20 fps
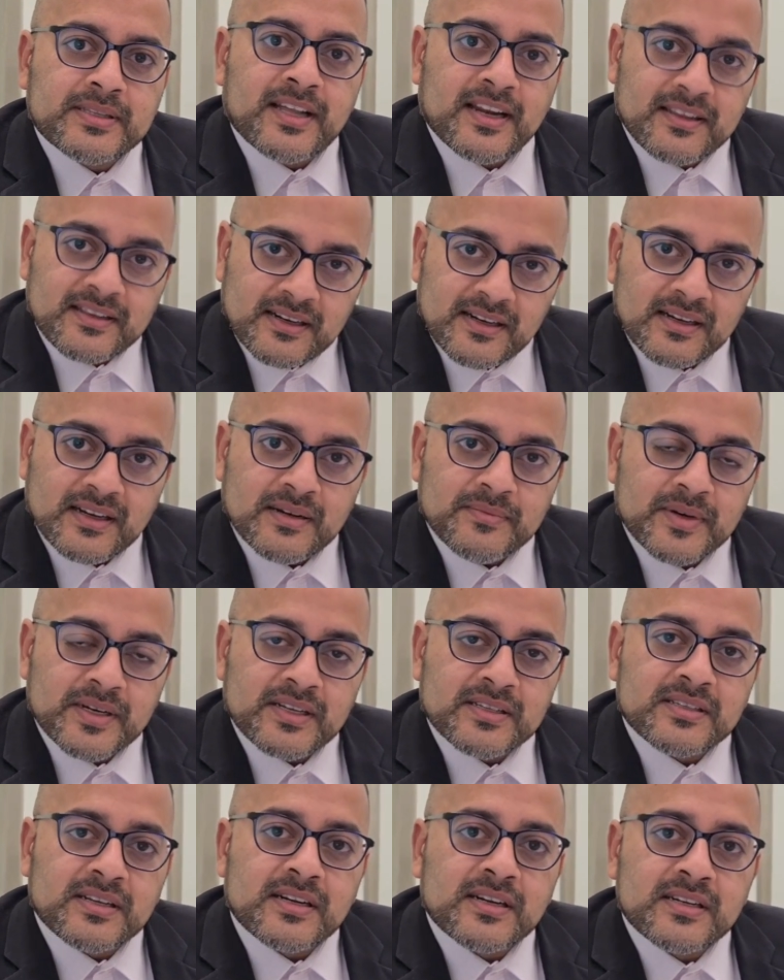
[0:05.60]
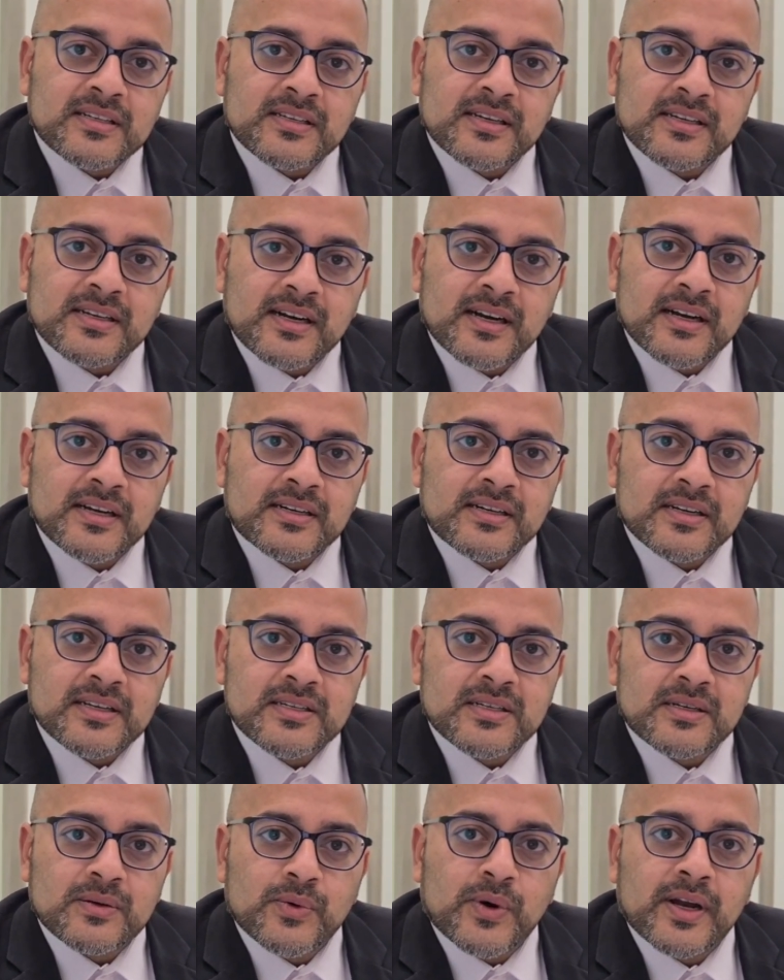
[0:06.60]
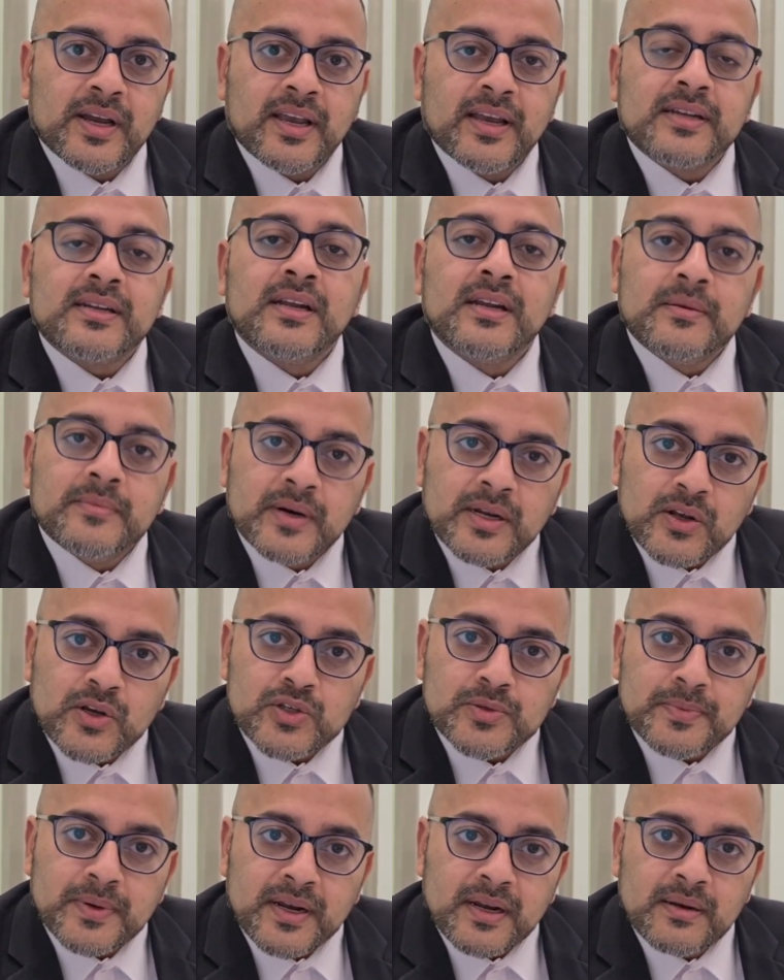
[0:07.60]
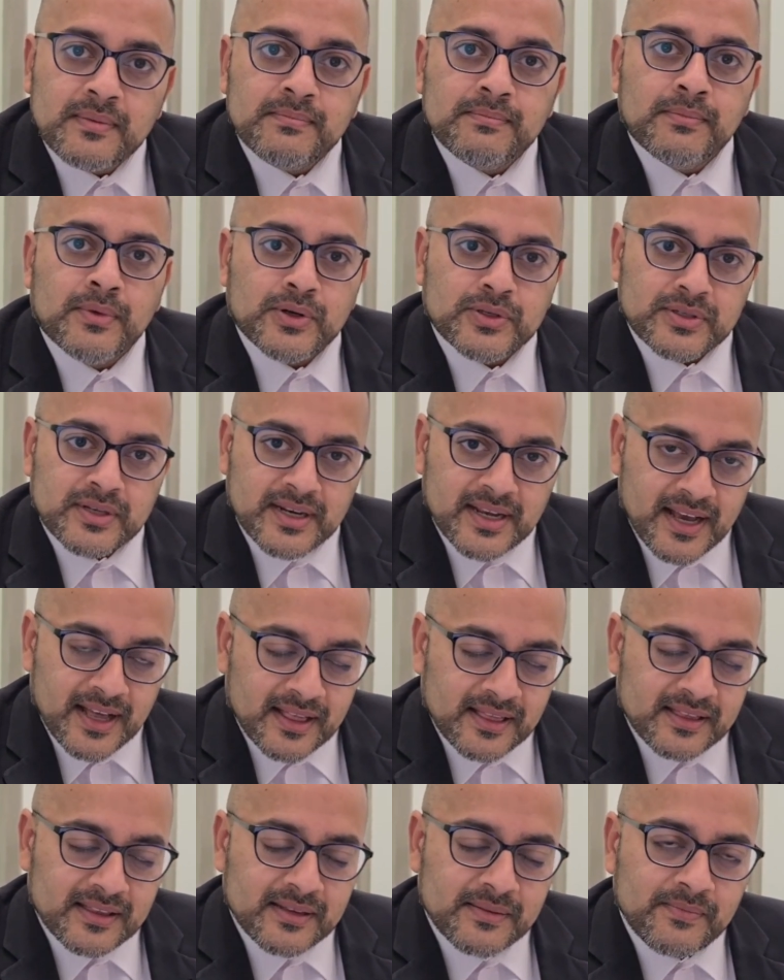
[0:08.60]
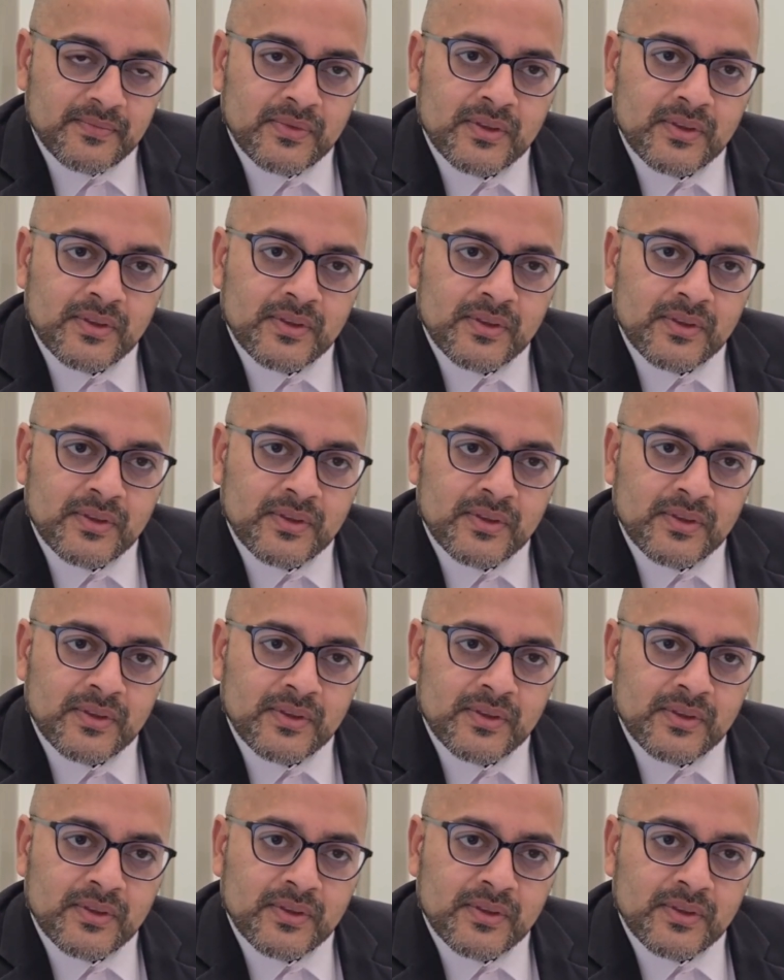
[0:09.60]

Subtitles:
Thalitaya. I'm a consultant psychiatrist working at Alamon Hospital, Maudsley Health.